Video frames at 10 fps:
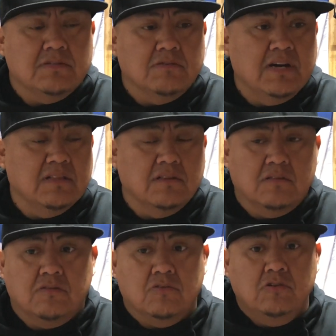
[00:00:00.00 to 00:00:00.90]
They ran
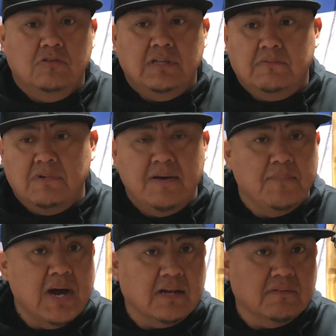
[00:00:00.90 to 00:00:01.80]
through and then ran
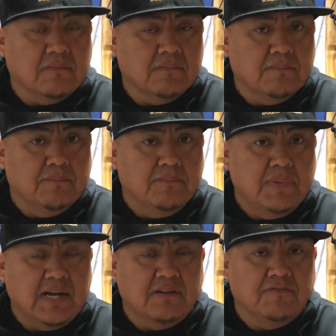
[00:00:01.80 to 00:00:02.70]
back
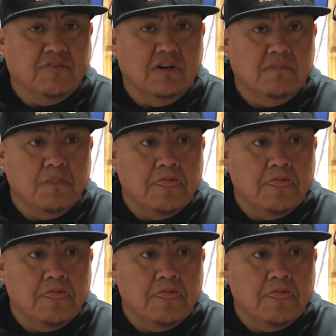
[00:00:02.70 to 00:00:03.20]
in front.